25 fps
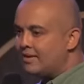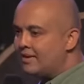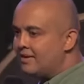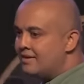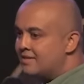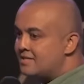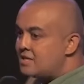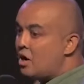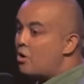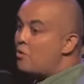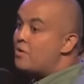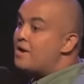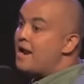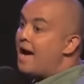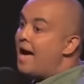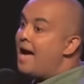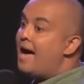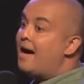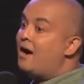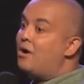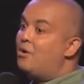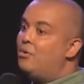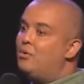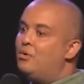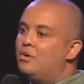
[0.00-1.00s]
So
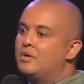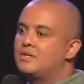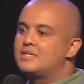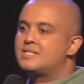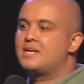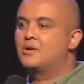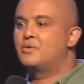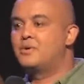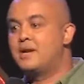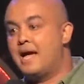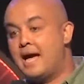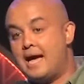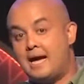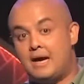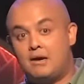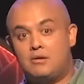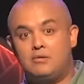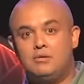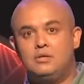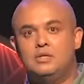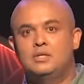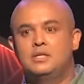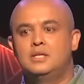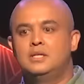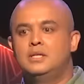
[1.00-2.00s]
now, so
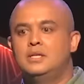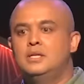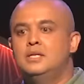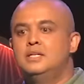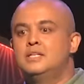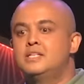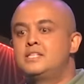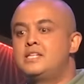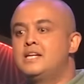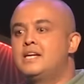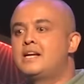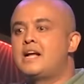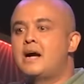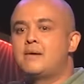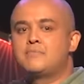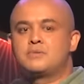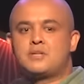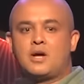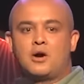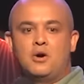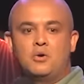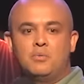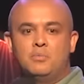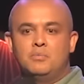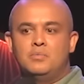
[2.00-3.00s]
now, she comes
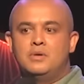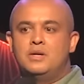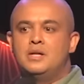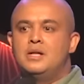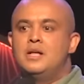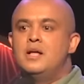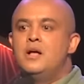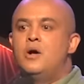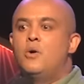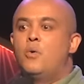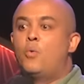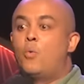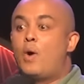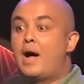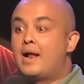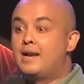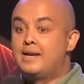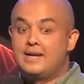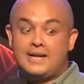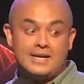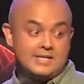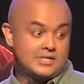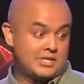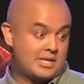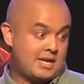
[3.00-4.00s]
home.
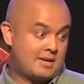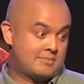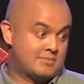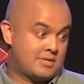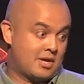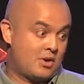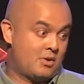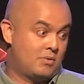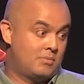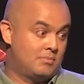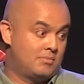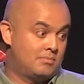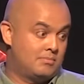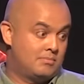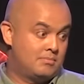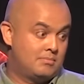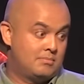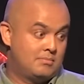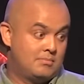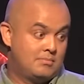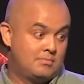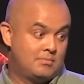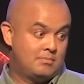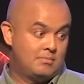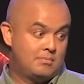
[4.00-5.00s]
One day she comes home.
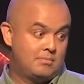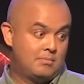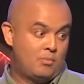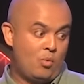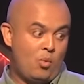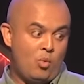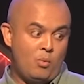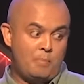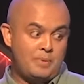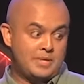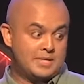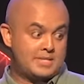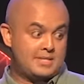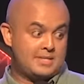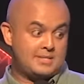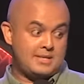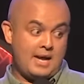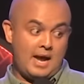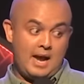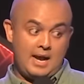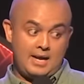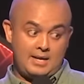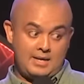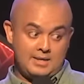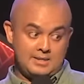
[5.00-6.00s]
Ooh,
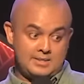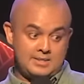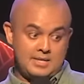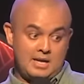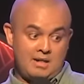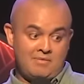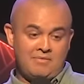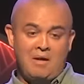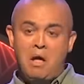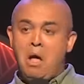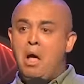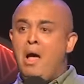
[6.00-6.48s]
beside herself.